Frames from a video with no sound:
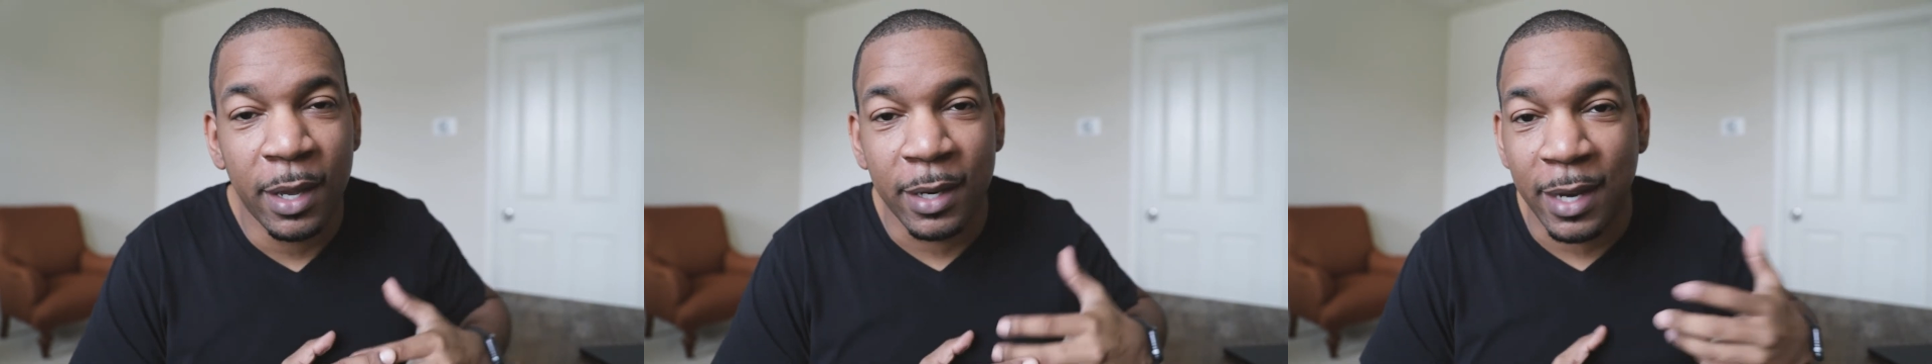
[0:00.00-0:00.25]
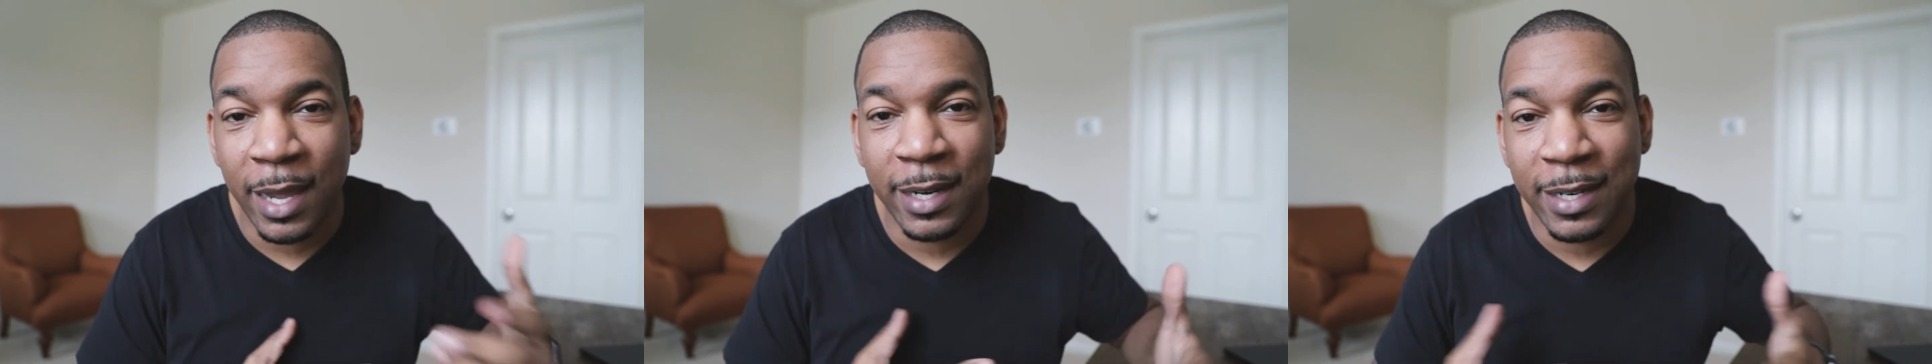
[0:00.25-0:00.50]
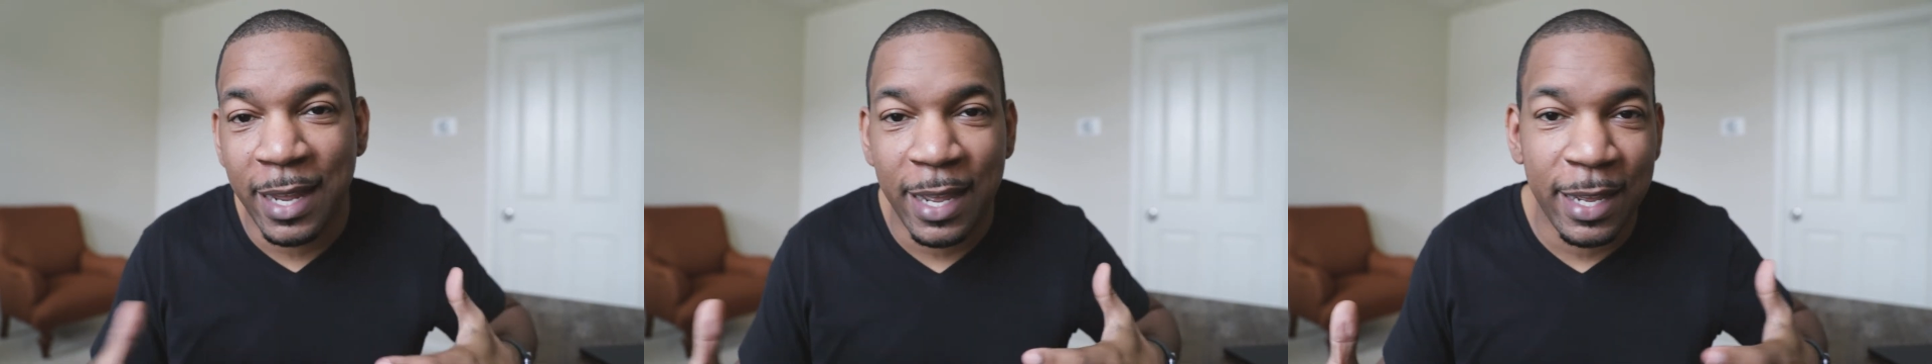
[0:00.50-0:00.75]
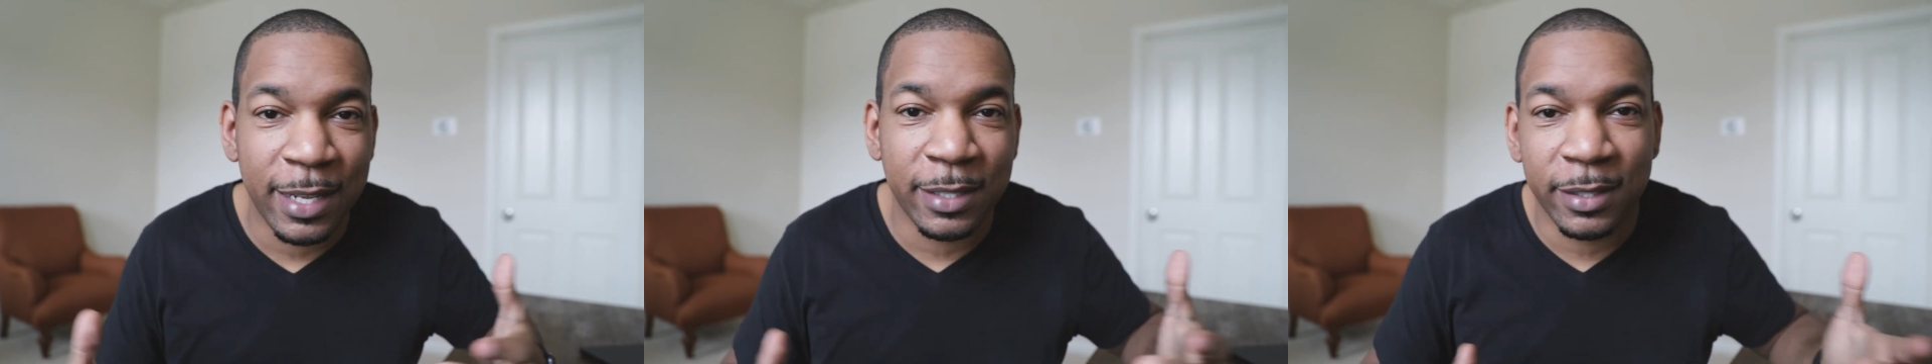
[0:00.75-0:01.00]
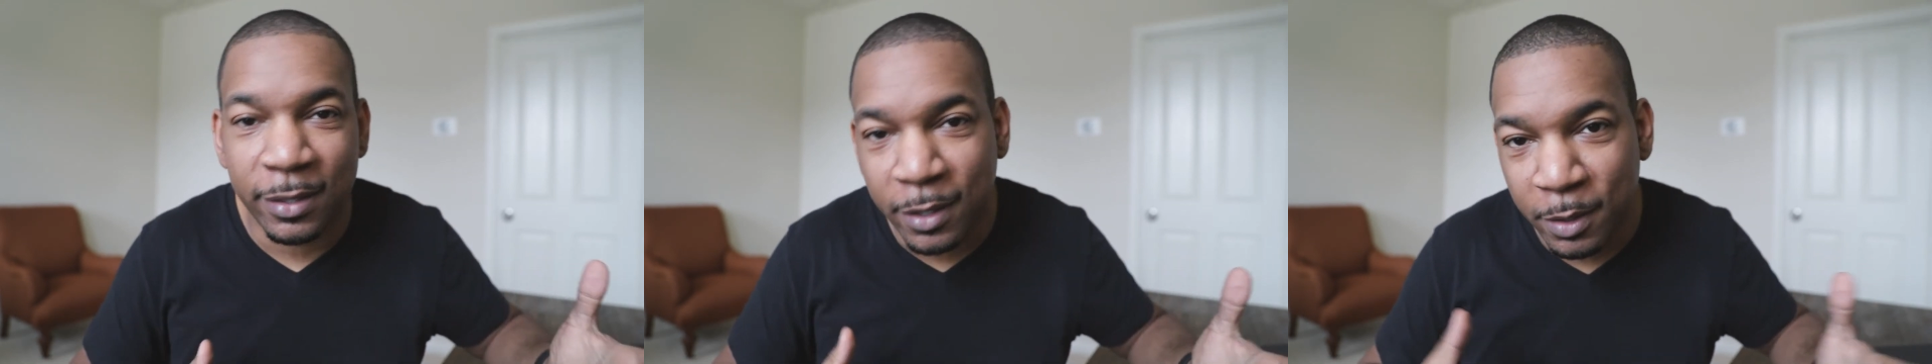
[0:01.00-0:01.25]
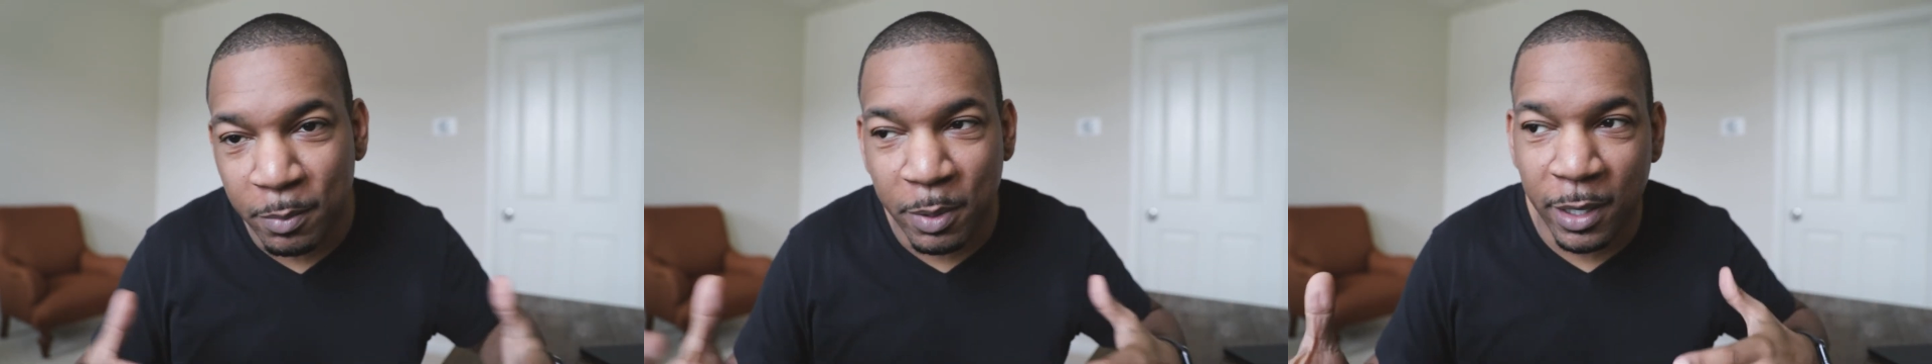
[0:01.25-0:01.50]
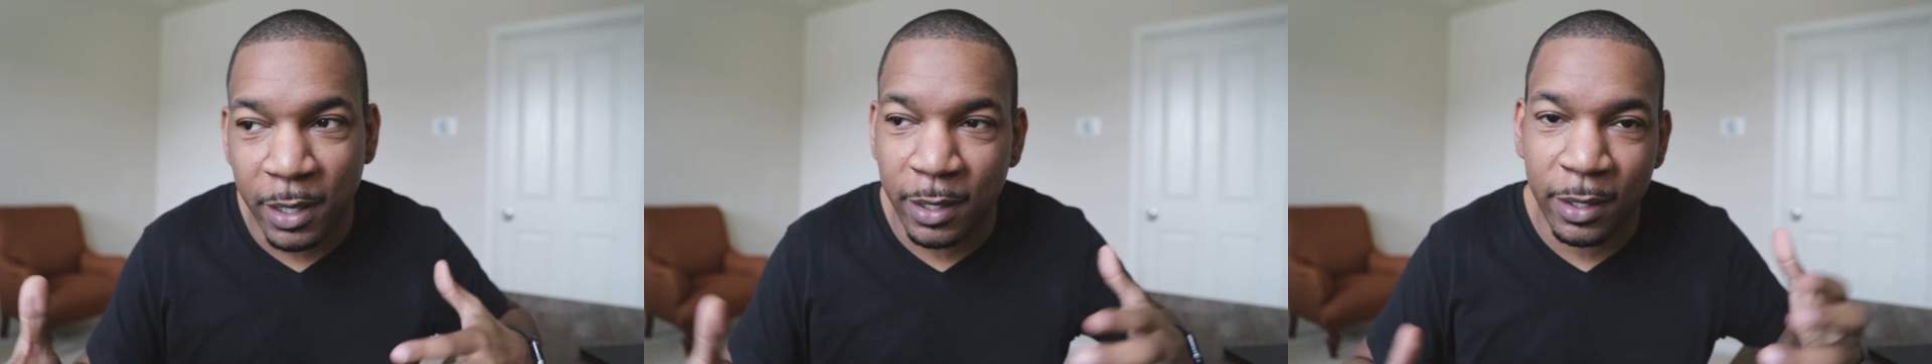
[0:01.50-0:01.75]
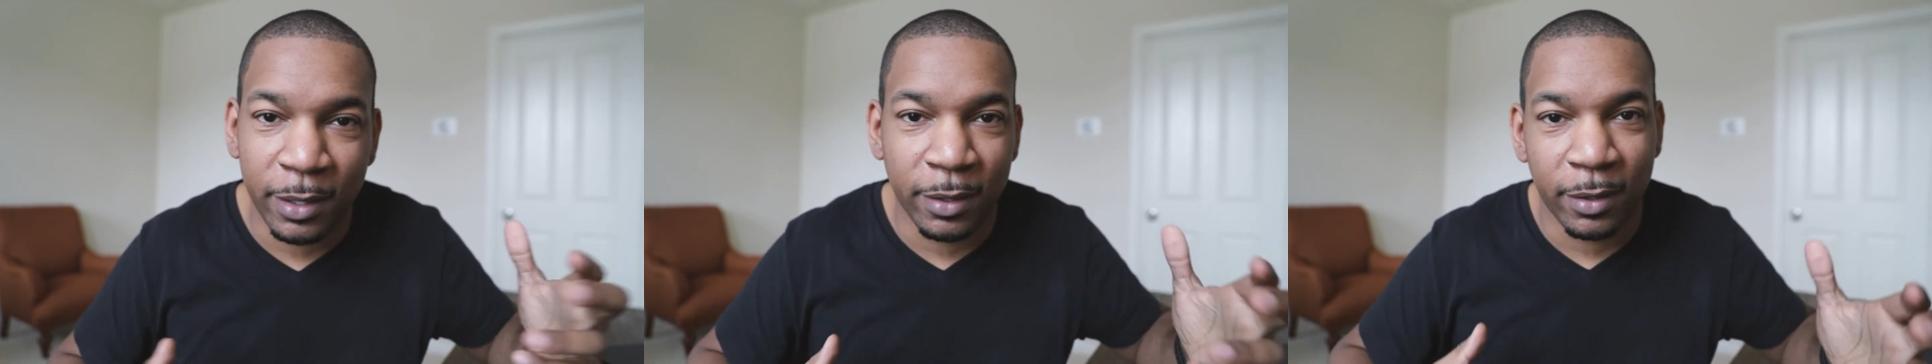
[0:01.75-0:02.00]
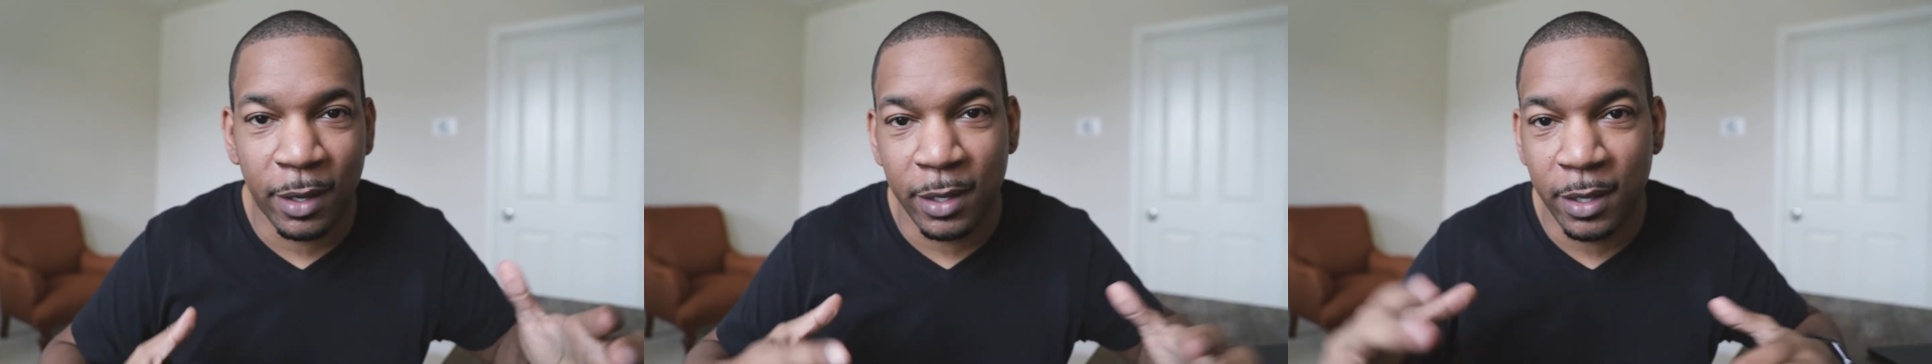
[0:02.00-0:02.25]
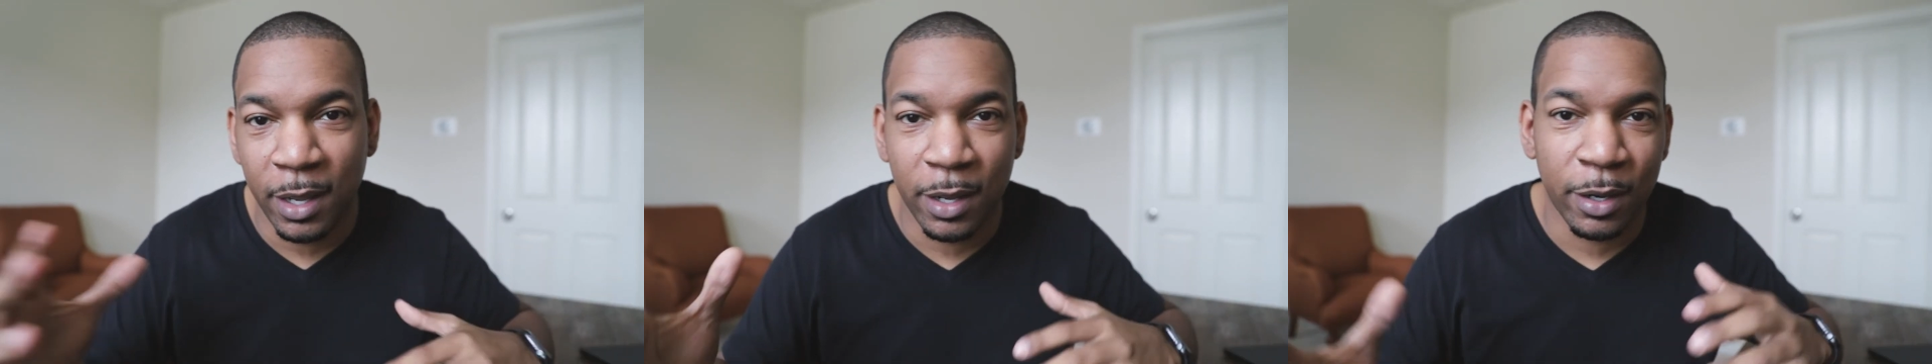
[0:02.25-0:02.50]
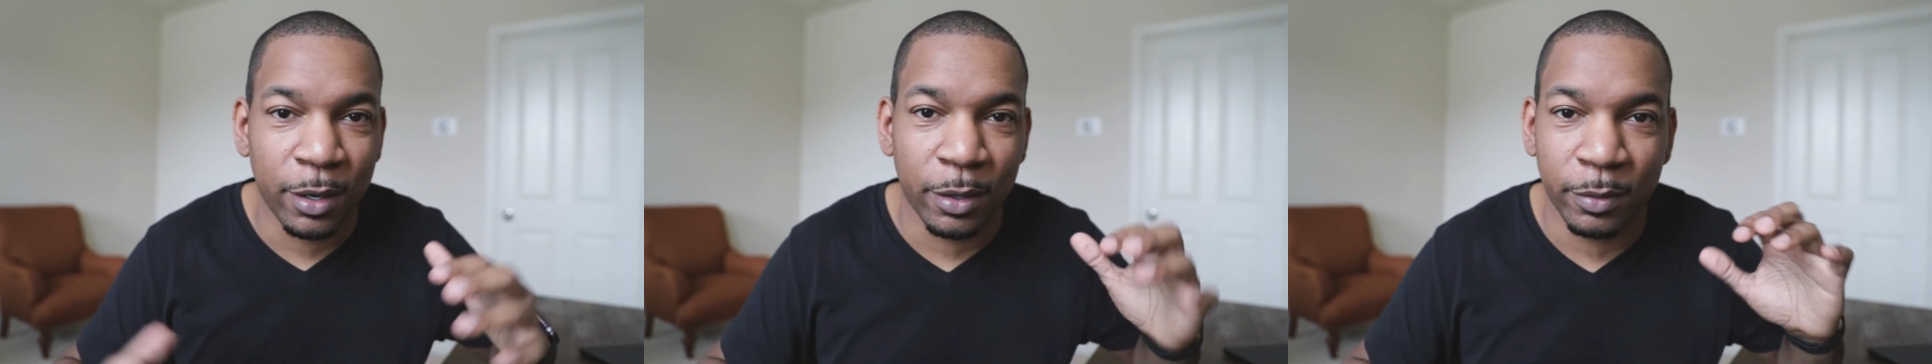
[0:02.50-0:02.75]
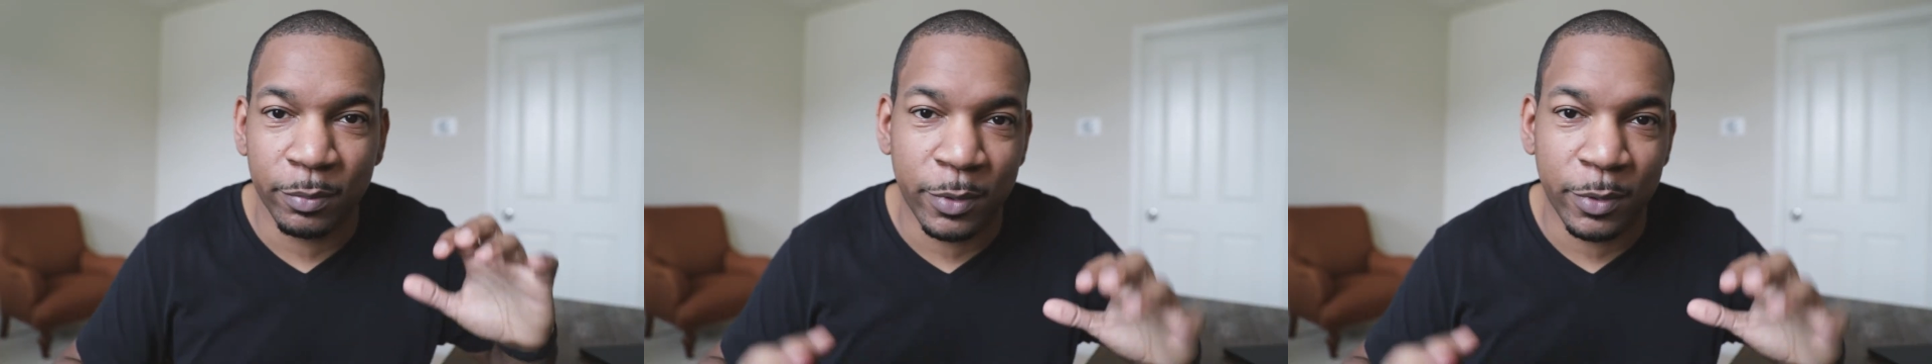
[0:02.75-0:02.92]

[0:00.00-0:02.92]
90 days could be a year,